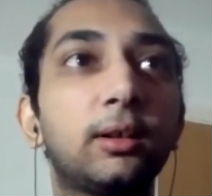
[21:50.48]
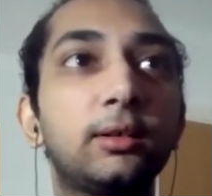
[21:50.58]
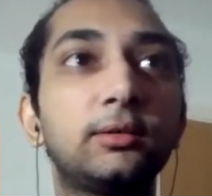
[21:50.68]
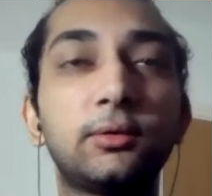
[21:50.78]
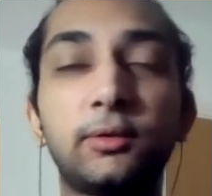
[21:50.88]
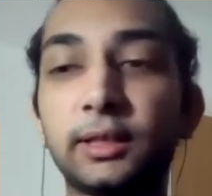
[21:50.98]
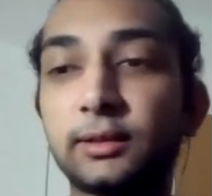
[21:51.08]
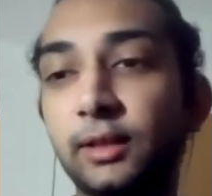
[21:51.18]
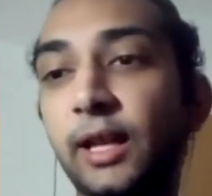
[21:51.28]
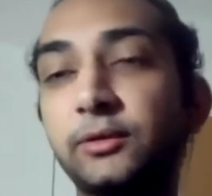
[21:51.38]
issues
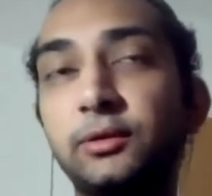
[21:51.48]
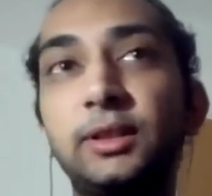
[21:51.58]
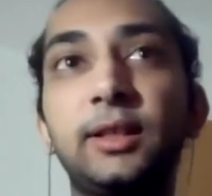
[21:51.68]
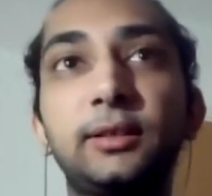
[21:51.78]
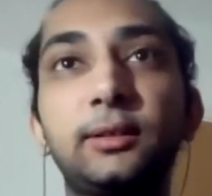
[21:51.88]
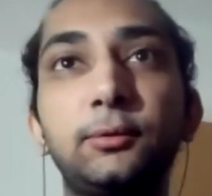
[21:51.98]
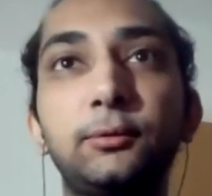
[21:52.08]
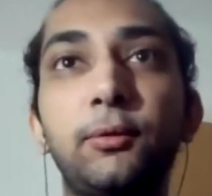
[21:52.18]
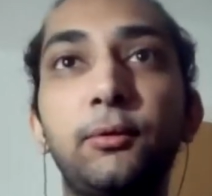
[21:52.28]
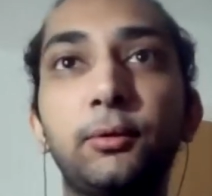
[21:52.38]
that actually led
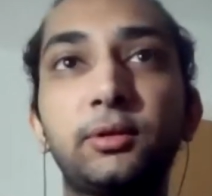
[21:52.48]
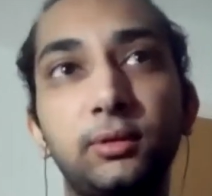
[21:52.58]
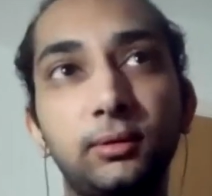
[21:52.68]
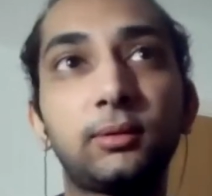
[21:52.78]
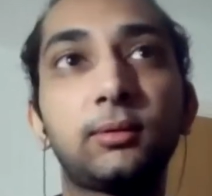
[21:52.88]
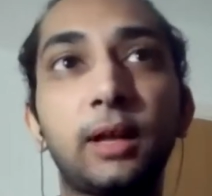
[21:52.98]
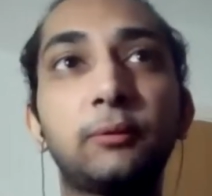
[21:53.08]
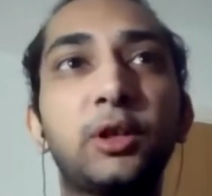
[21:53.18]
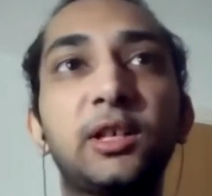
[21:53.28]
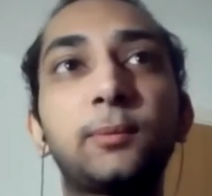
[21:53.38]
to those
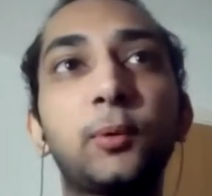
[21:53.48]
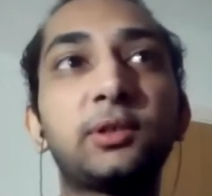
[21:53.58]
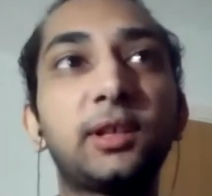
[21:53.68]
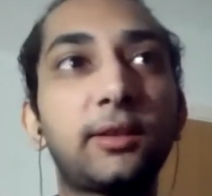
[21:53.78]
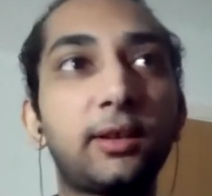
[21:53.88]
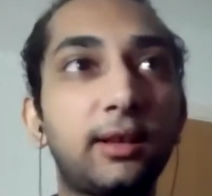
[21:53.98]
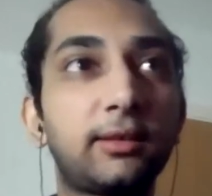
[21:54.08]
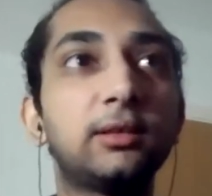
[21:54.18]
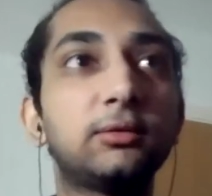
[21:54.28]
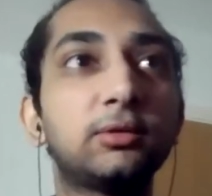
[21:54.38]
and were exposed
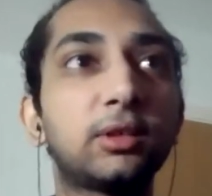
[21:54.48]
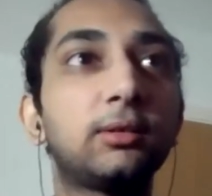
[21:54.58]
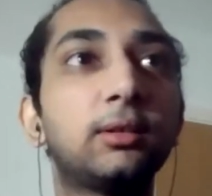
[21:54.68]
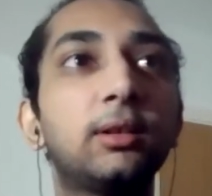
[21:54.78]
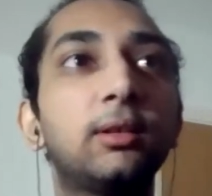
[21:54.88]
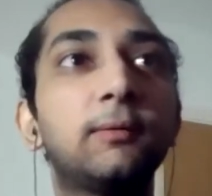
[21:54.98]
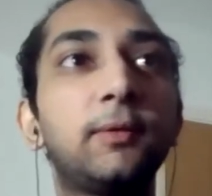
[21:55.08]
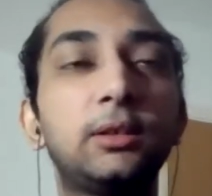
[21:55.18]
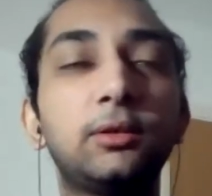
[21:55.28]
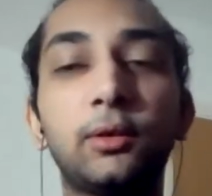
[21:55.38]
as issues in the
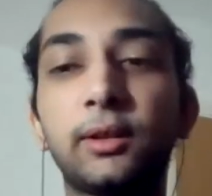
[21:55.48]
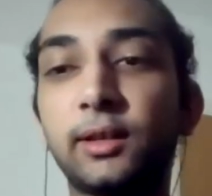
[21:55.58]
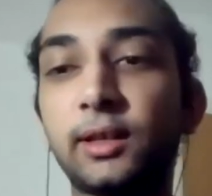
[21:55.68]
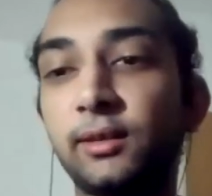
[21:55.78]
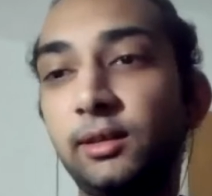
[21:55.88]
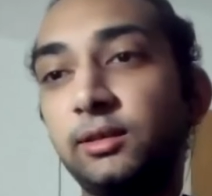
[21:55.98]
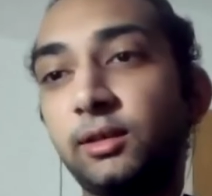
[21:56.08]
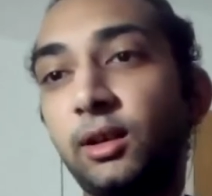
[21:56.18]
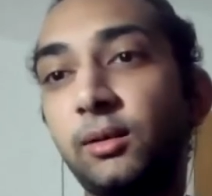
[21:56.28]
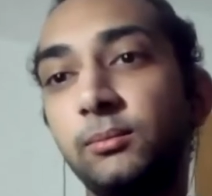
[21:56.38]
video, and that
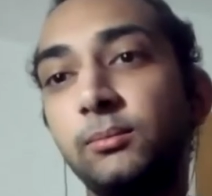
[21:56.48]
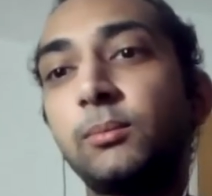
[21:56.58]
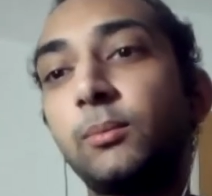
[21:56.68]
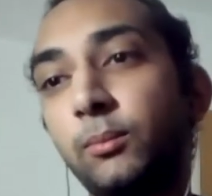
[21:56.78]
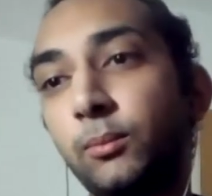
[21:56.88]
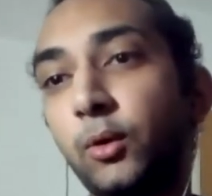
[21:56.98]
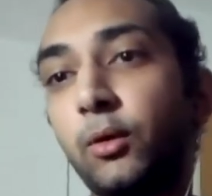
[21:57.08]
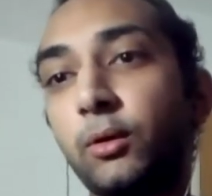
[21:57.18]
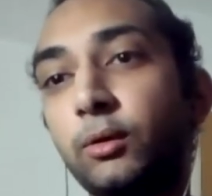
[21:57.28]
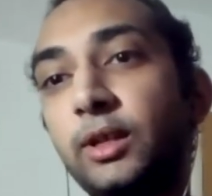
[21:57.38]
these are
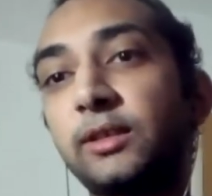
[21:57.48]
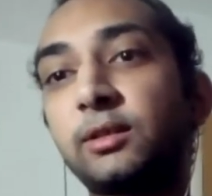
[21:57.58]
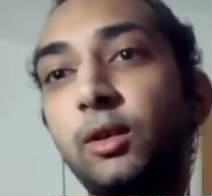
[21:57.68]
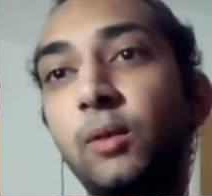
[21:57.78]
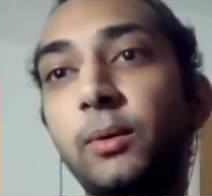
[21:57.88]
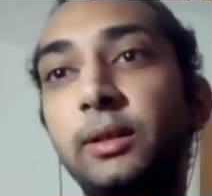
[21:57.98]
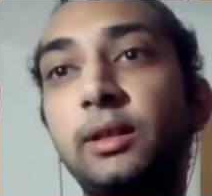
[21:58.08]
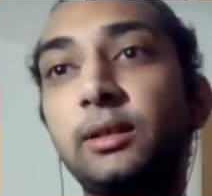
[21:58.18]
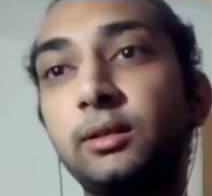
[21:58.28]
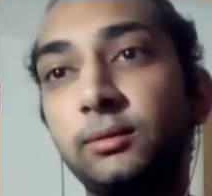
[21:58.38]
more or less common
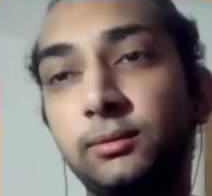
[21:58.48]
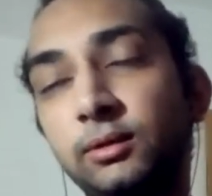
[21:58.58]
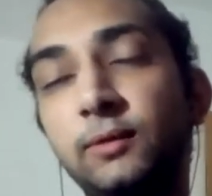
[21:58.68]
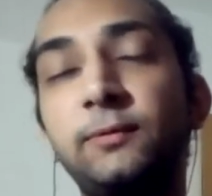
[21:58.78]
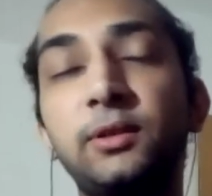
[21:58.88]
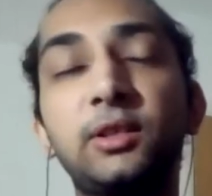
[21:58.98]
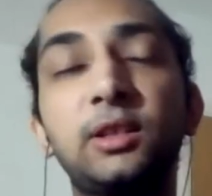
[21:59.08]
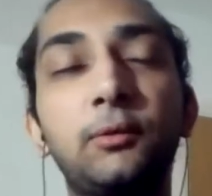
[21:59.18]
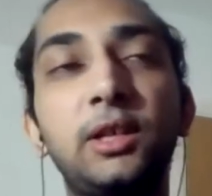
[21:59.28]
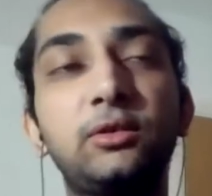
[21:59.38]
in different
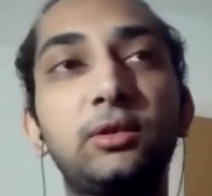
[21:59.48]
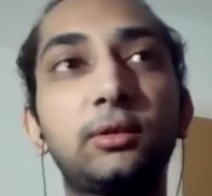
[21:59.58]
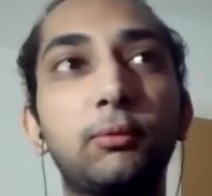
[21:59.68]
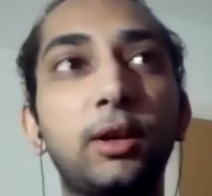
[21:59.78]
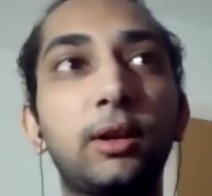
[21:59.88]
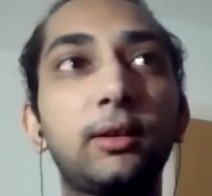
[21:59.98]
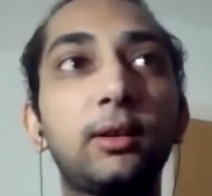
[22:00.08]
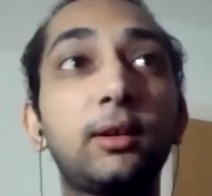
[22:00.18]
situations where